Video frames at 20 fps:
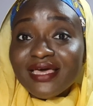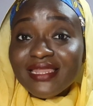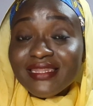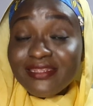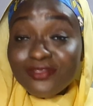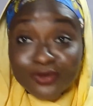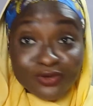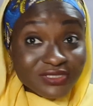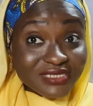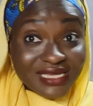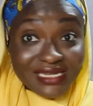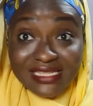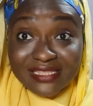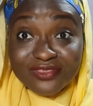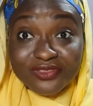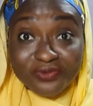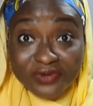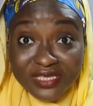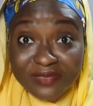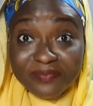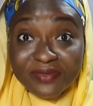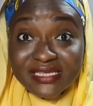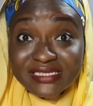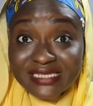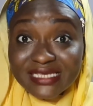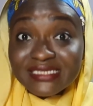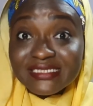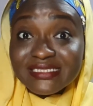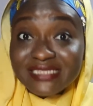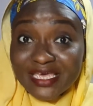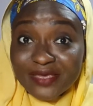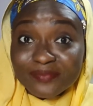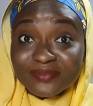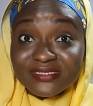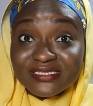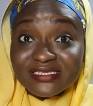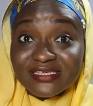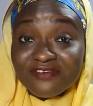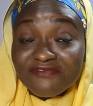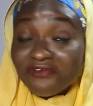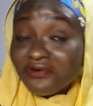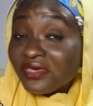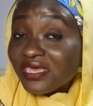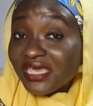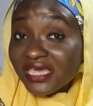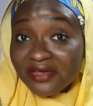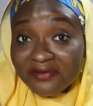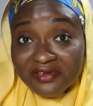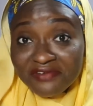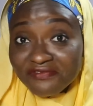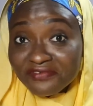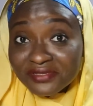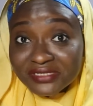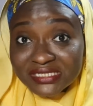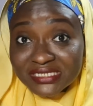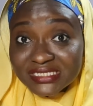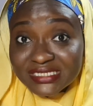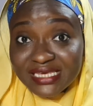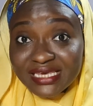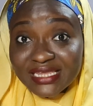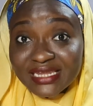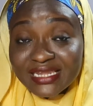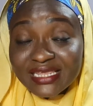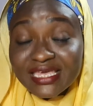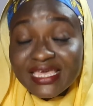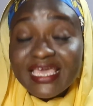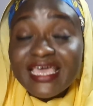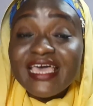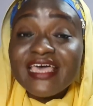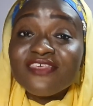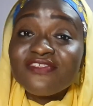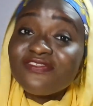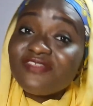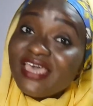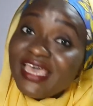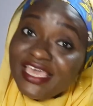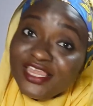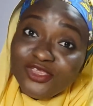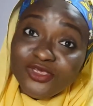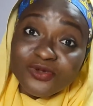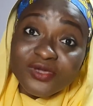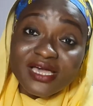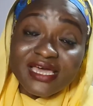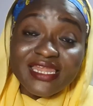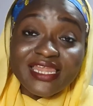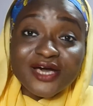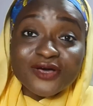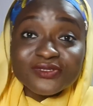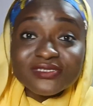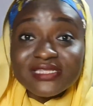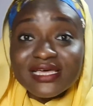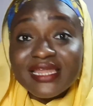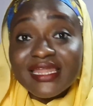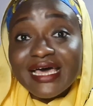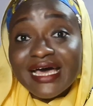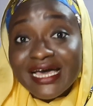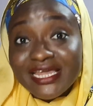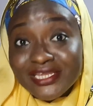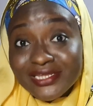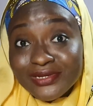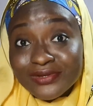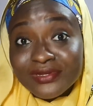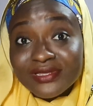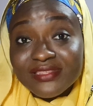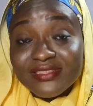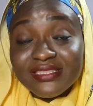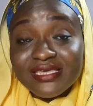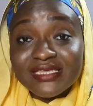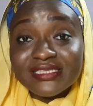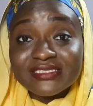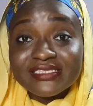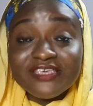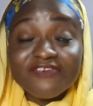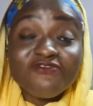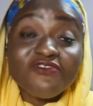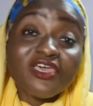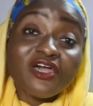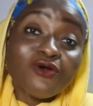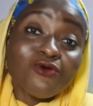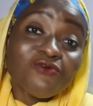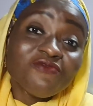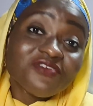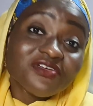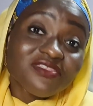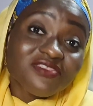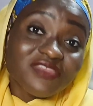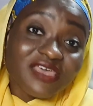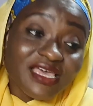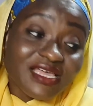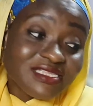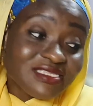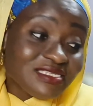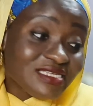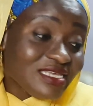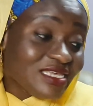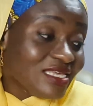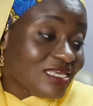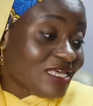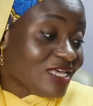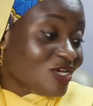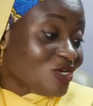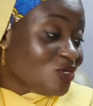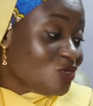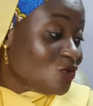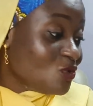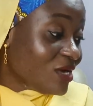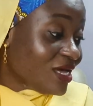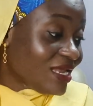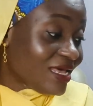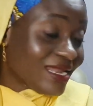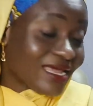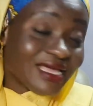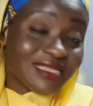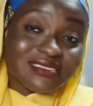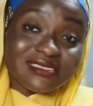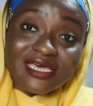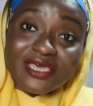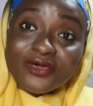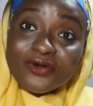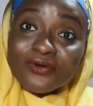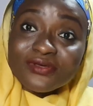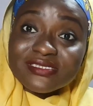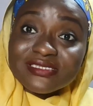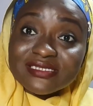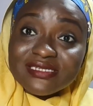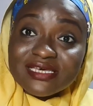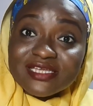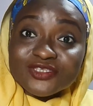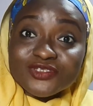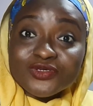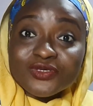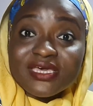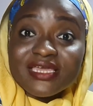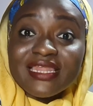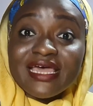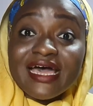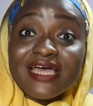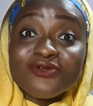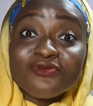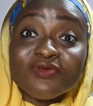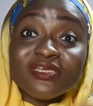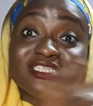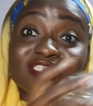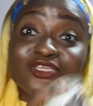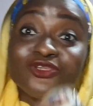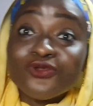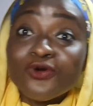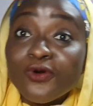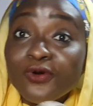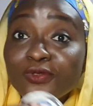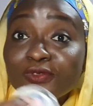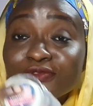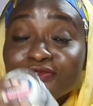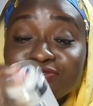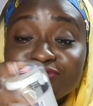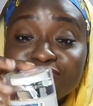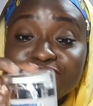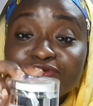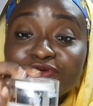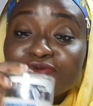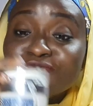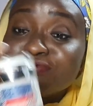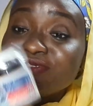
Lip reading: those are the 3 basic steps for caring for the skin. Then you can now start adding other things. If you're over 30, you add an antioxidant. You can add retinol to your